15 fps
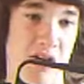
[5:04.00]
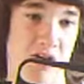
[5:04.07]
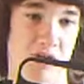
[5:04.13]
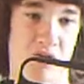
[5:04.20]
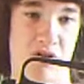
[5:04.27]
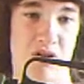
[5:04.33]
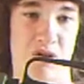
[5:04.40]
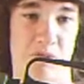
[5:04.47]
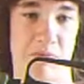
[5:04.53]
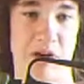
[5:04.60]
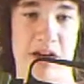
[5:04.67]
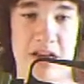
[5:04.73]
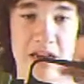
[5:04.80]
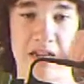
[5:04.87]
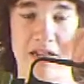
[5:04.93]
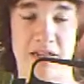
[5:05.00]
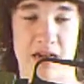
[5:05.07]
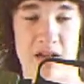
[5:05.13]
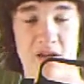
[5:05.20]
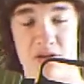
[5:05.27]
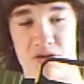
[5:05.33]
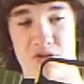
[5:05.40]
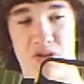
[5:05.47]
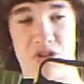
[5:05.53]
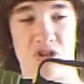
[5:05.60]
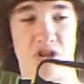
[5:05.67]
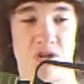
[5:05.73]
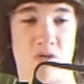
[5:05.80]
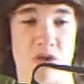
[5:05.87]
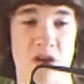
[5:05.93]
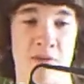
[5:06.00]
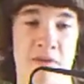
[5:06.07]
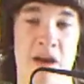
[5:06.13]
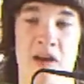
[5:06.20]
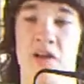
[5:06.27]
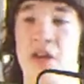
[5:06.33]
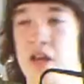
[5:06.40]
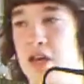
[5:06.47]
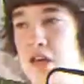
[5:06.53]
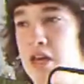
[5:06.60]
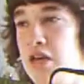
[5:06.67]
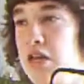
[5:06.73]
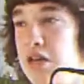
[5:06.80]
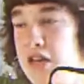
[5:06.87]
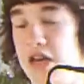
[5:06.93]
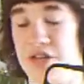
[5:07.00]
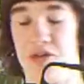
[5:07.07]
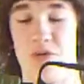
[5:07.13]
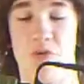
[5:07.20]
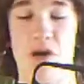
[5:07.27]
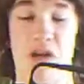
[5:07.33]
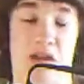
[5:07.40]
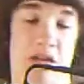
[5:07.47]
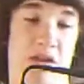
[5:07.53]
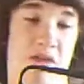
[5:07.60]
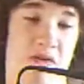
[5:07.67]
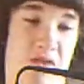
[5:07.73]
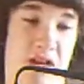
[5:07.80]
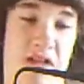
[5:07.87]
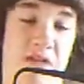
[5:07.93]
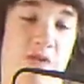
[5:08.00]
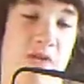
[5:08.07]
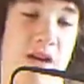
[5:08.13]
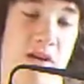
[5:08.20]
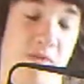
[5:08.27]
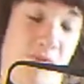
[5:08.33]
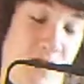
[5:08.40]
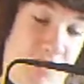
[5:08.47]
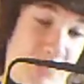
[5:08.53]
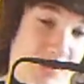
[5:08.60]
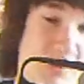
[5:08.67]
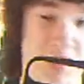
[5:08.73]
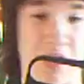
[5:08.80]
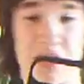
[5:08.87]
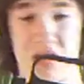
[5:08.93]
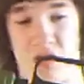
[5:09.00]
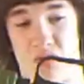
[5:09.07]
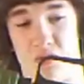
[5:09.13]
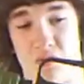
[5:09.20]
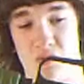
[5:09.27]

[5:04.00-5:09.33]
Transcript: So you just buy an $8 UTG rail mount, not in the way. That's why I went with the A2.